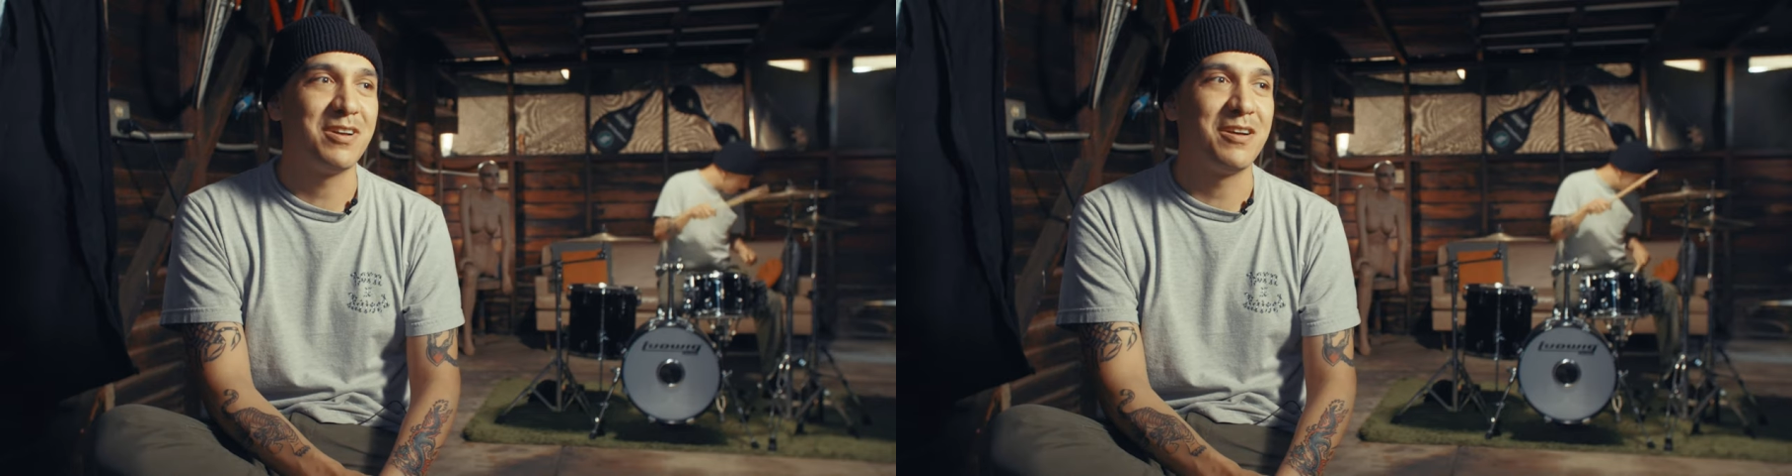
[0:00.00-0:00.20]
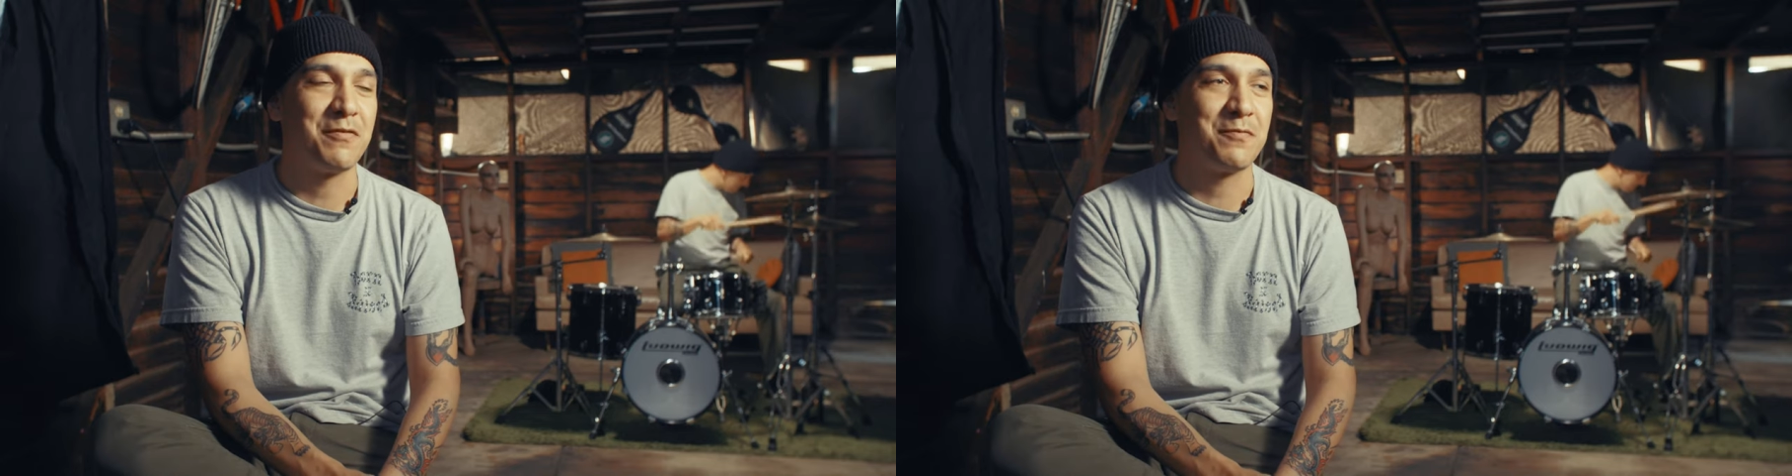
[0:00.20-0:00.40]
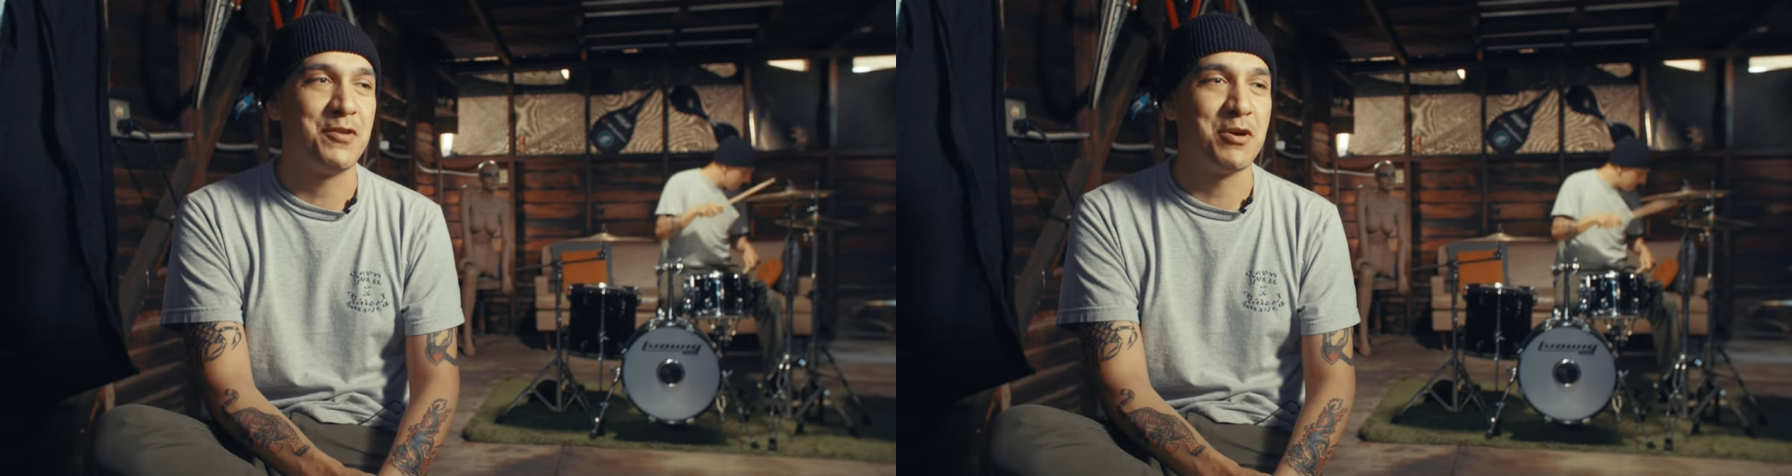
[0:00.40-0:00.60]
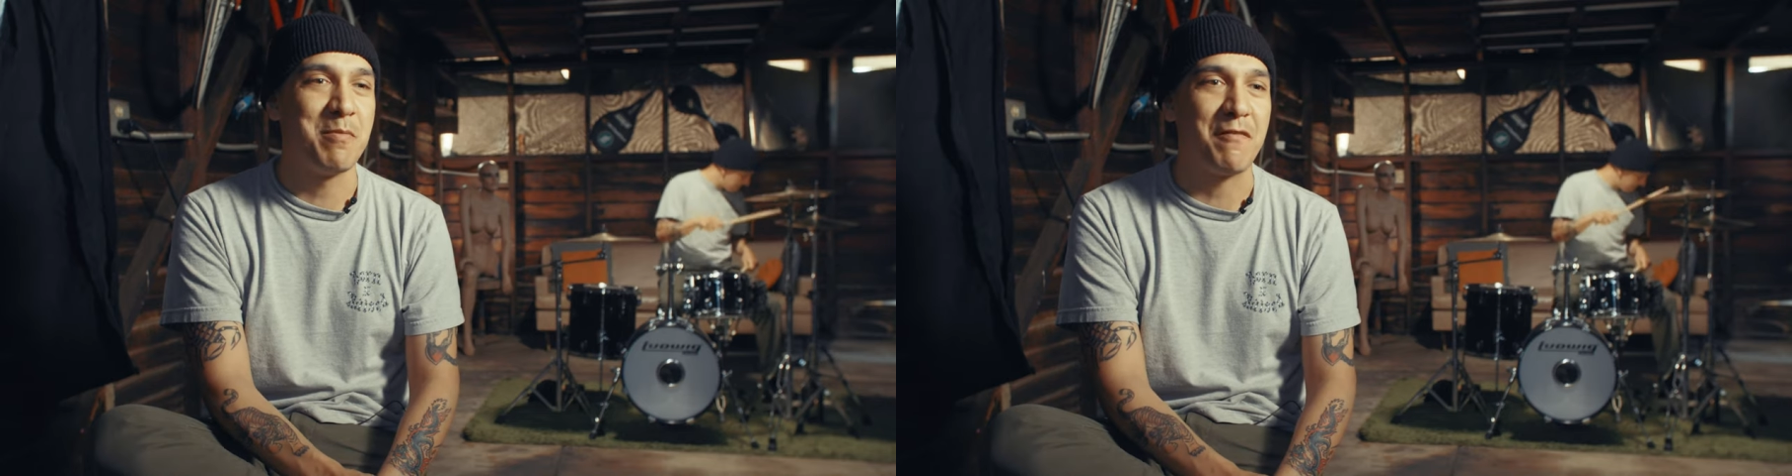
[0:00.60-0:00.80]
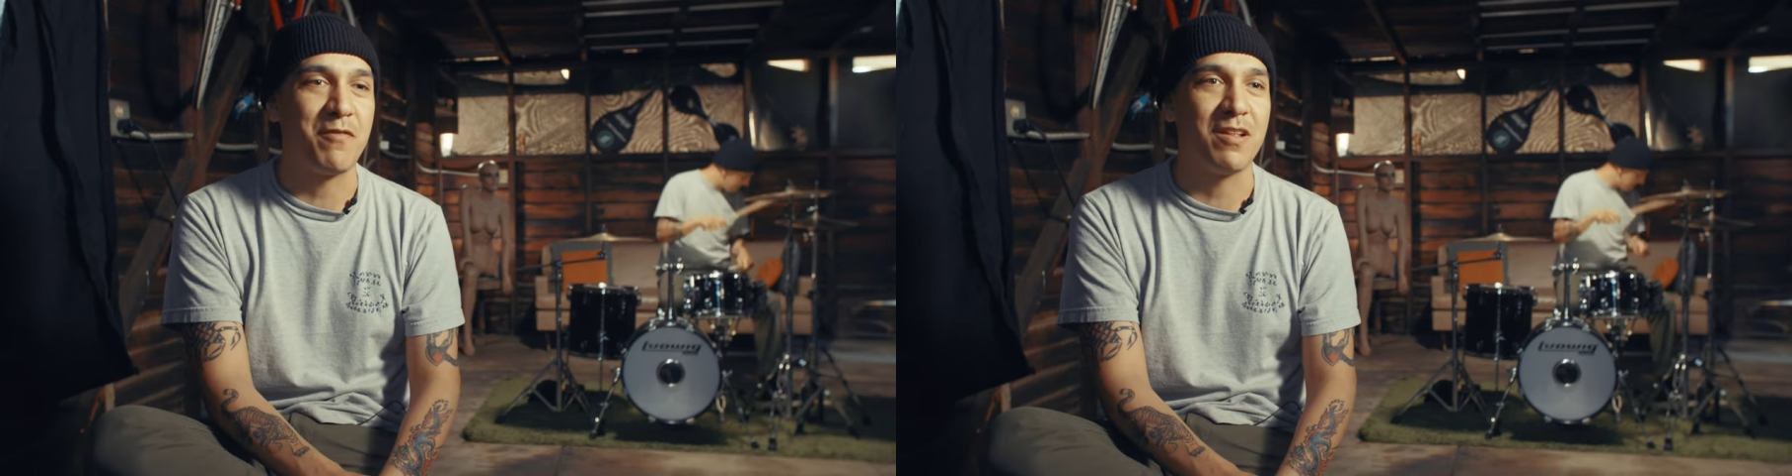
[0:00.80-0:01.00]
A few of
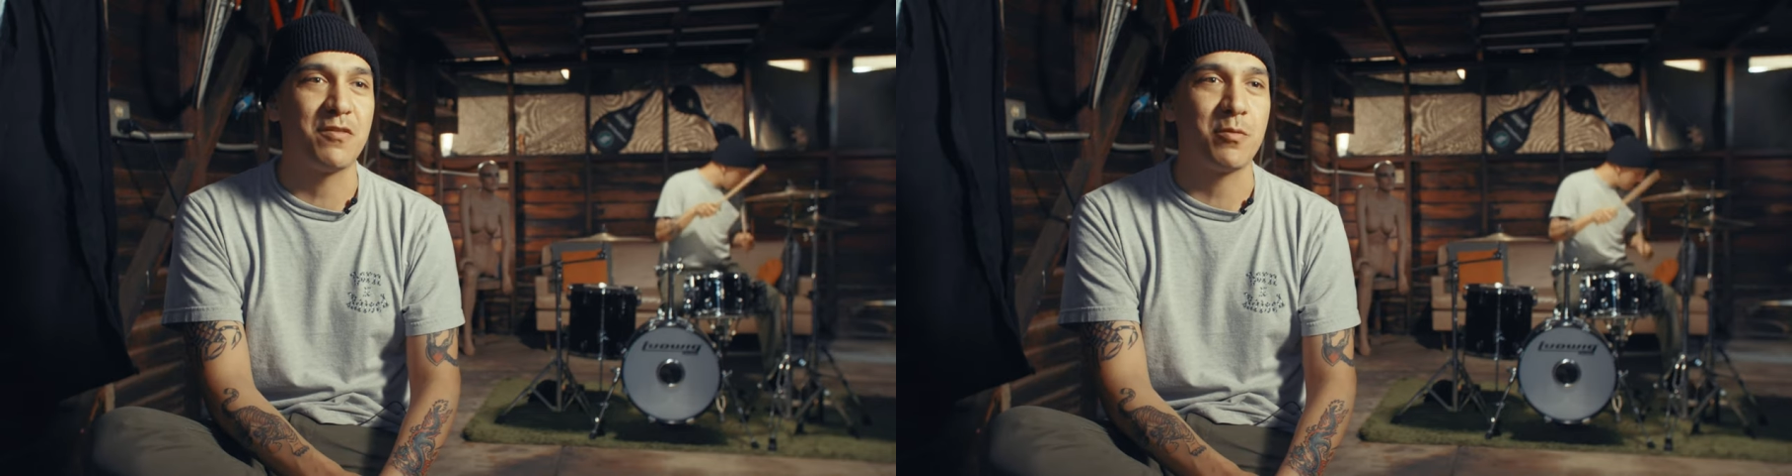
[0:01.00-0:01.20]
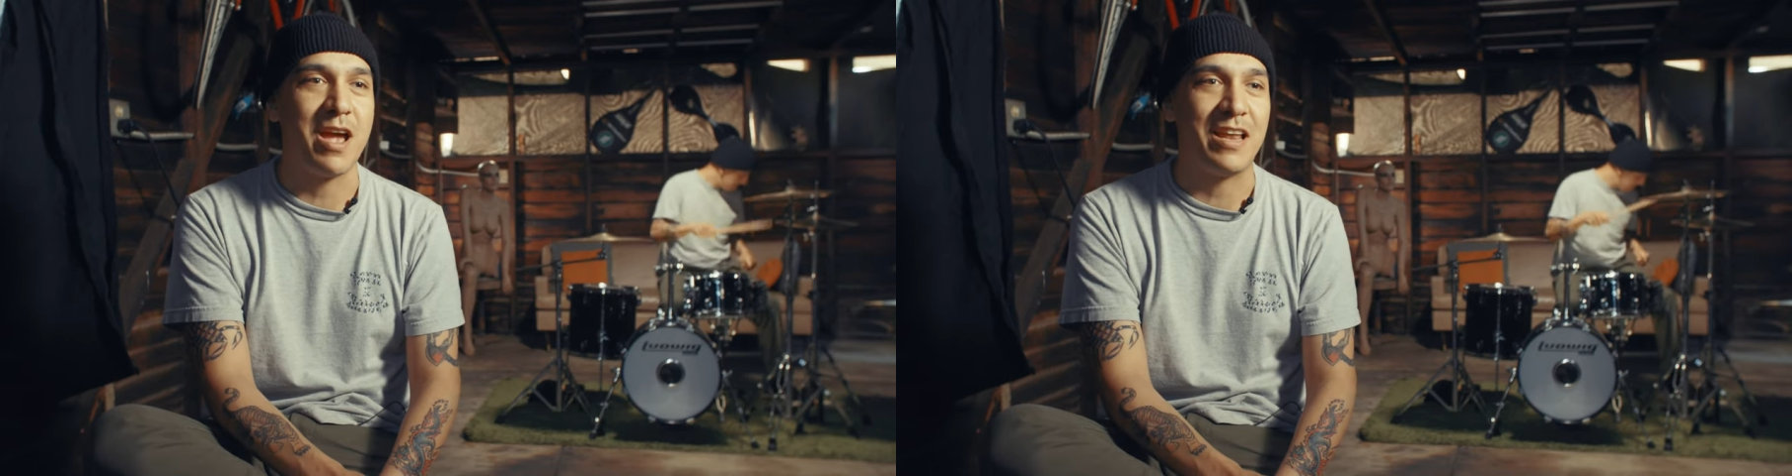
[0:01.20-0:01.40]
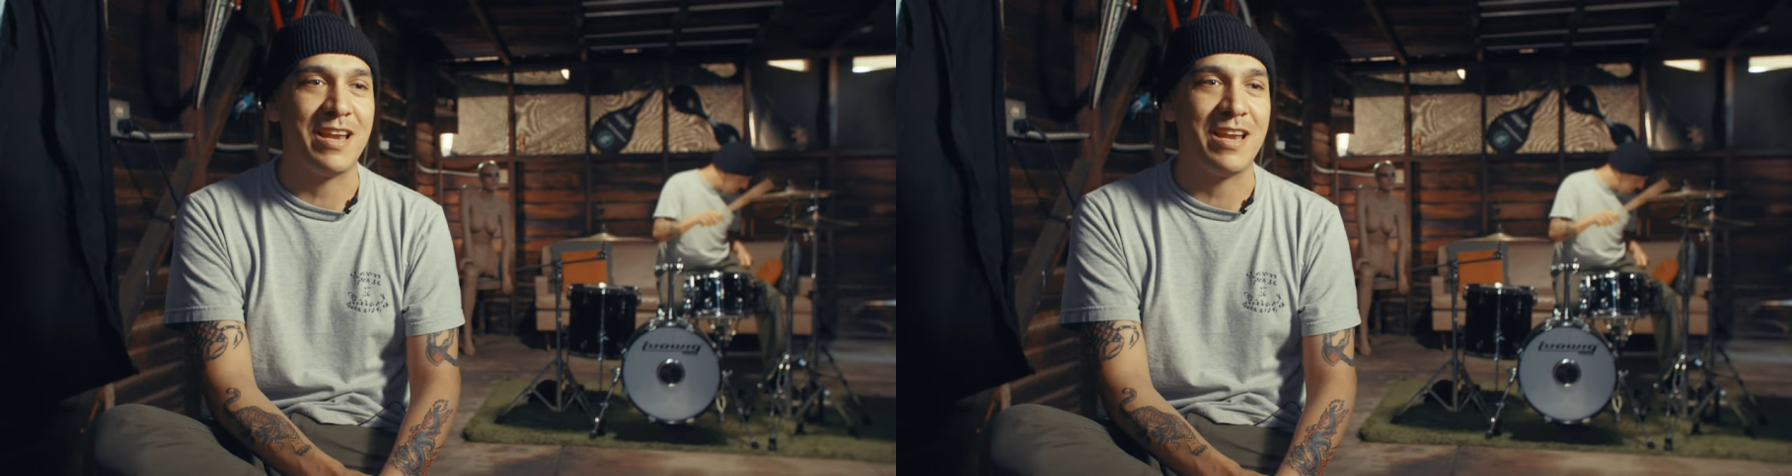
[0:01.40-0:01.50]
my friends were at